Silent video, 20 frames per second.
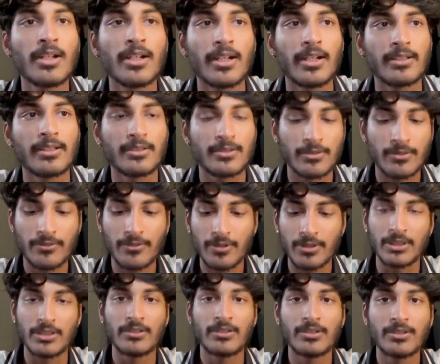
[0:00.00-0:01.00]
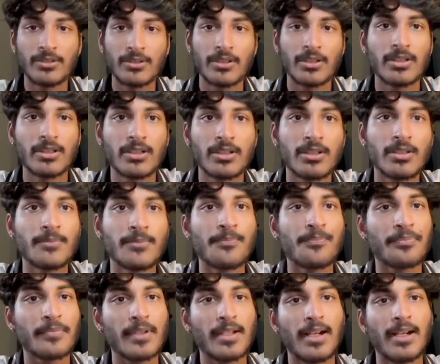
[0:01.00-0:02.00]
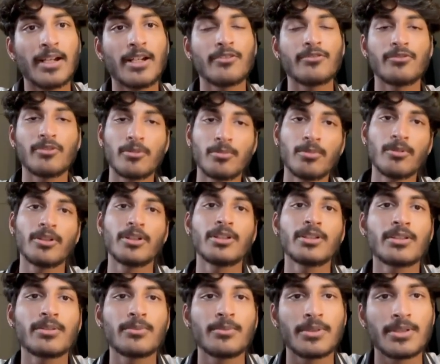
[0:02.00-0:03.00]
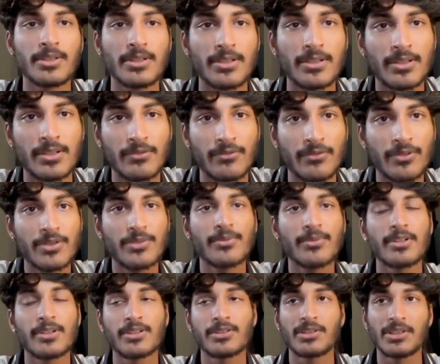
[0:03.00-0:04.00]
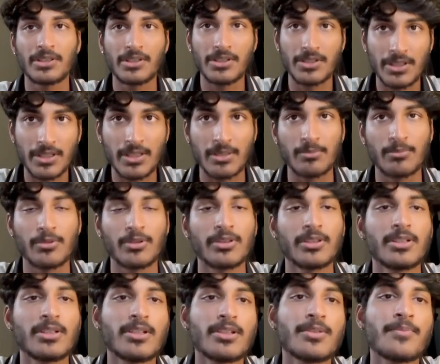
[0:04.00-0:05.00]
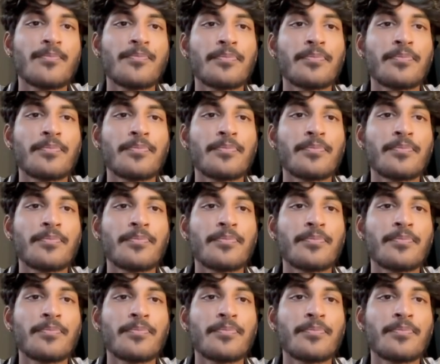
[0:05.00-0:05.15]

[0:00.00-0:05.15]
And so for the introduction, I have 4 points, which is the first one is strategic importance.